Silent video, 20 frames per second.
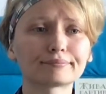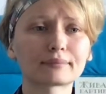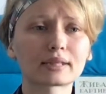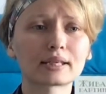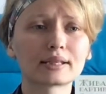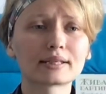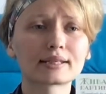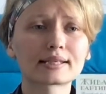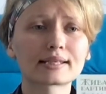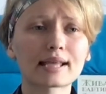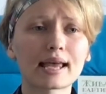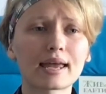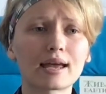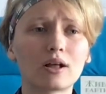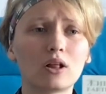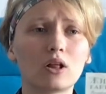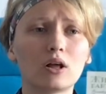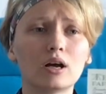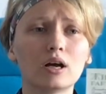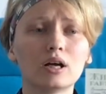in
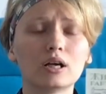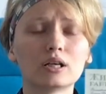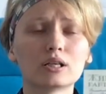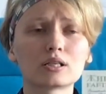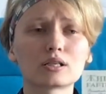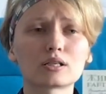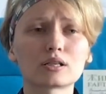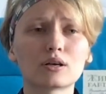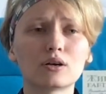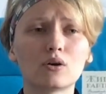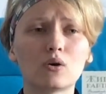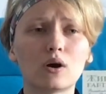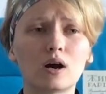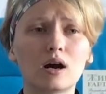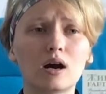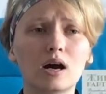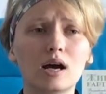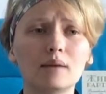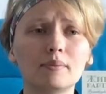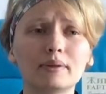sale. So
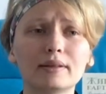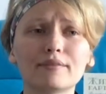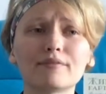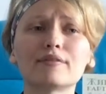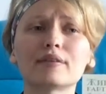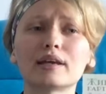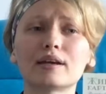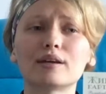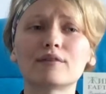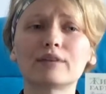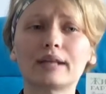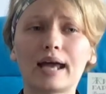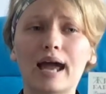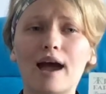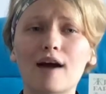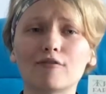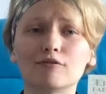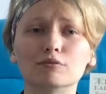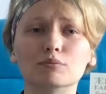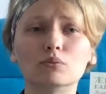I believe they even
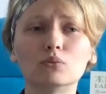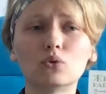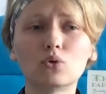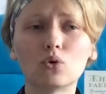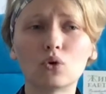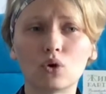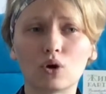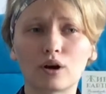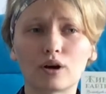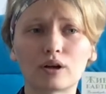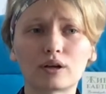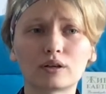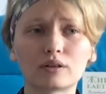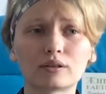have more.